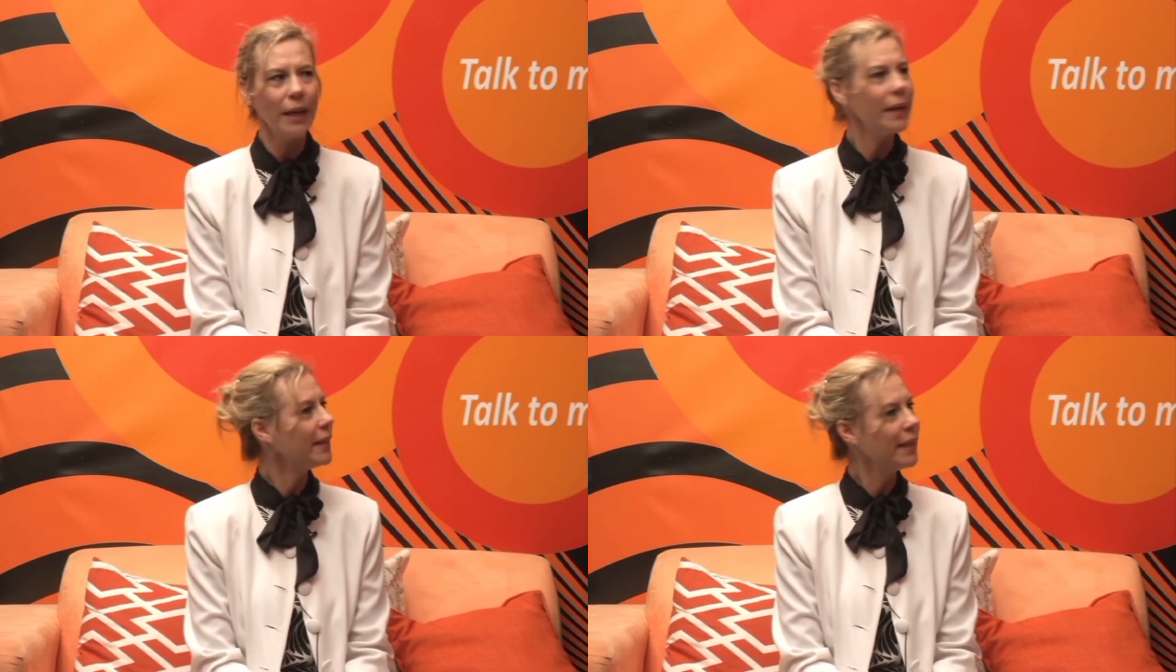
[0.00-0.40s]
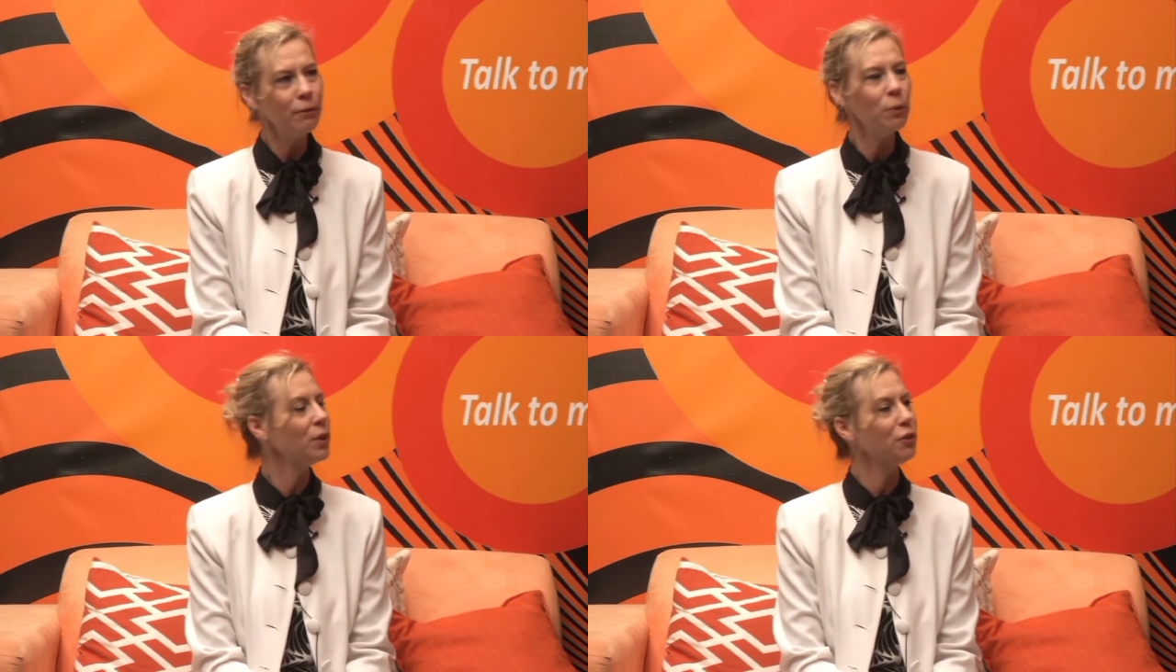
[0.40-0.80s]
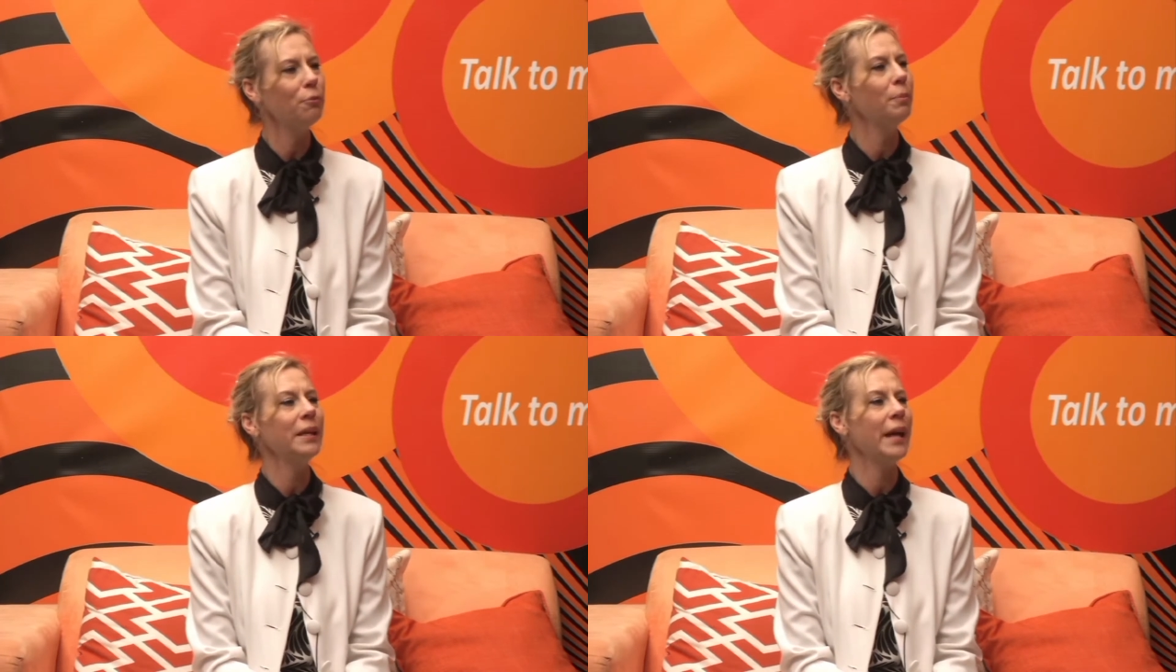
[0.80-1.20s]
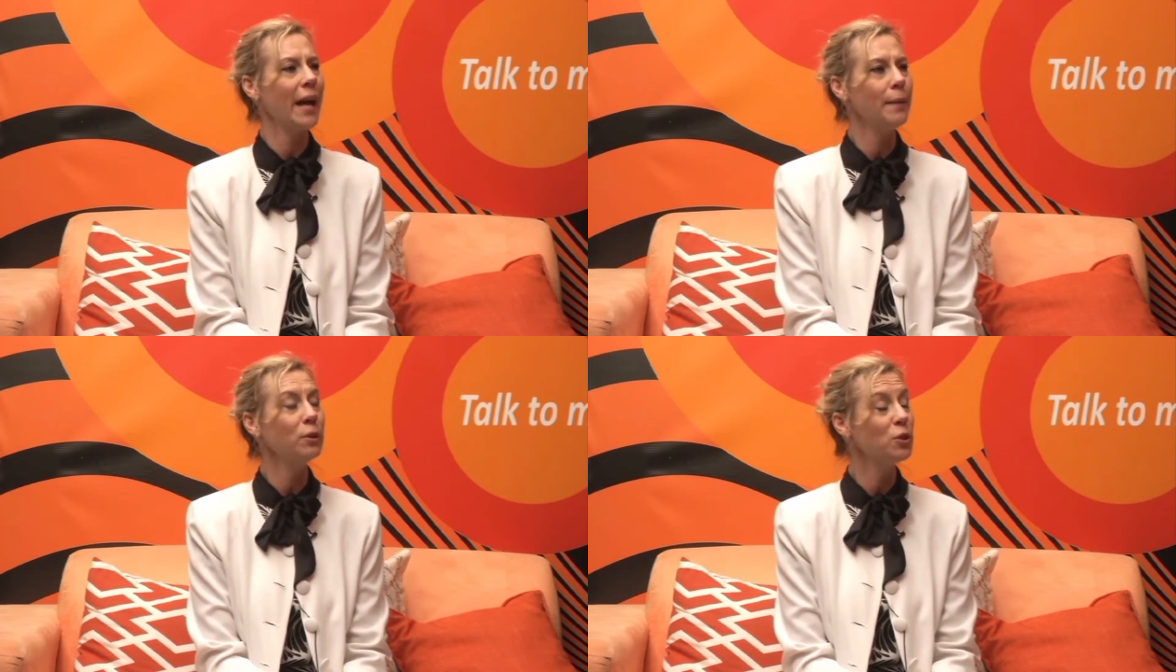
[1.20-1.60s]
I never would have been
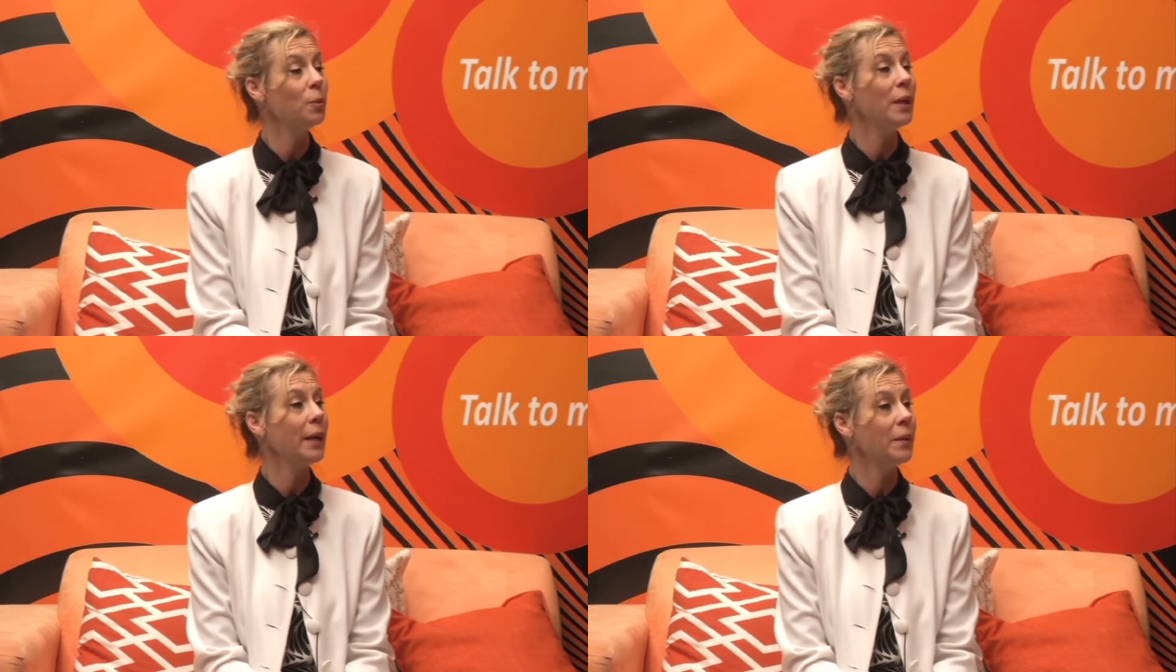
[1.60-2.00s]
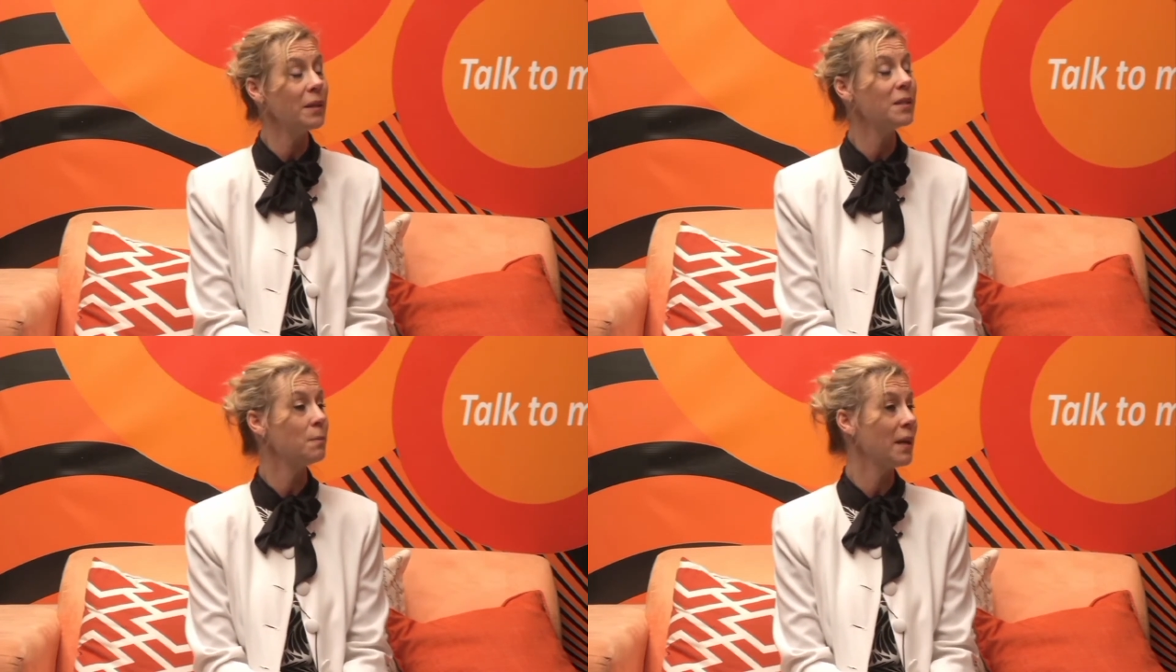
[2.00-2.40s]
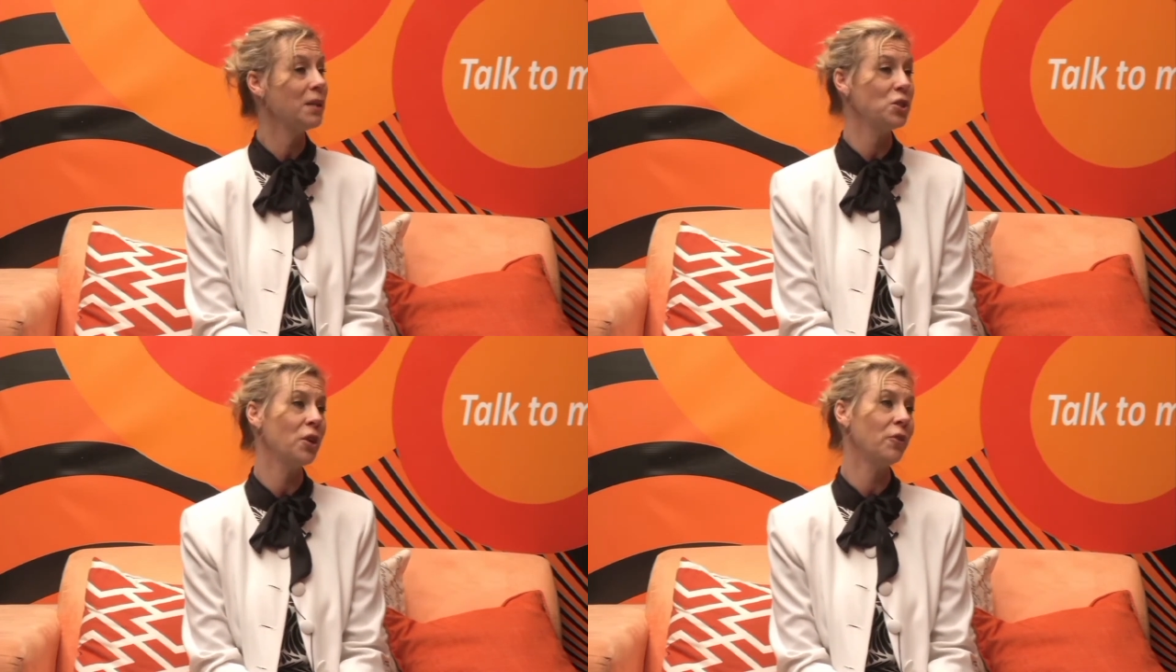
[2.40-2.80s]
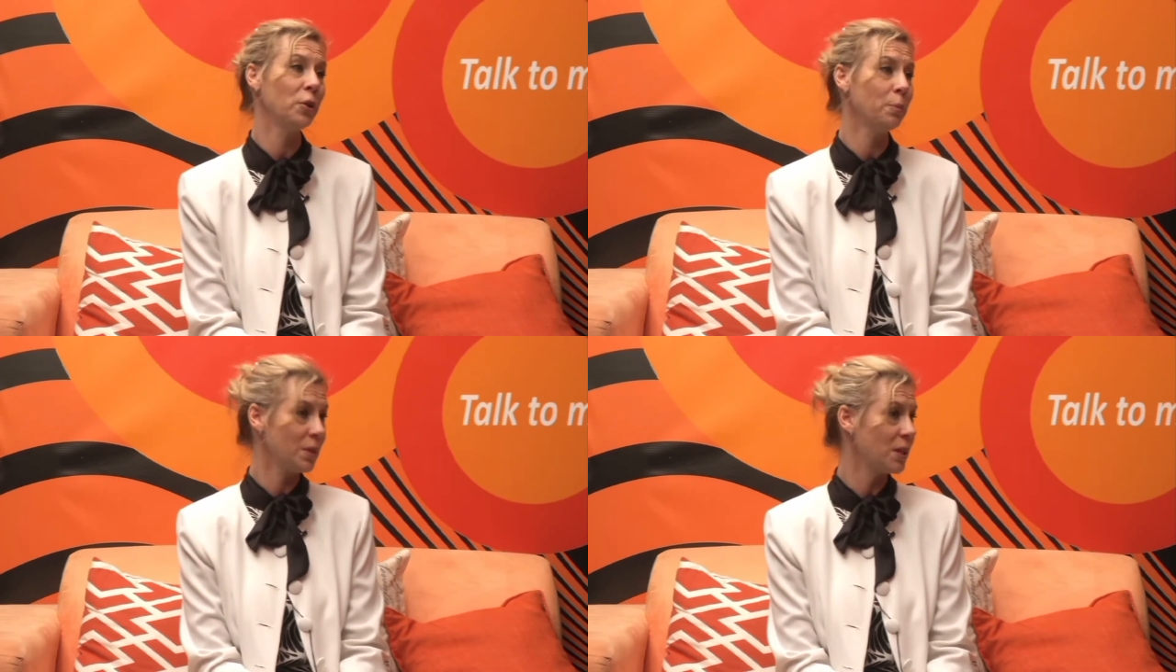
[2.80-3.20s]
able to be in this
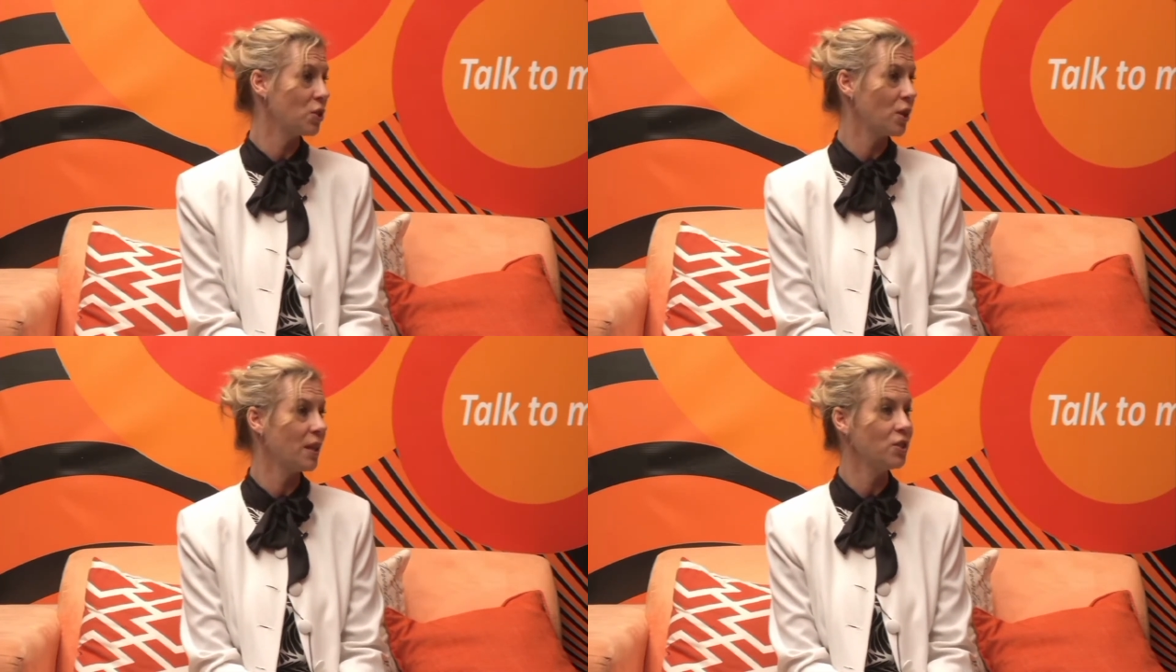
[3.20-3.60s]
managerial position.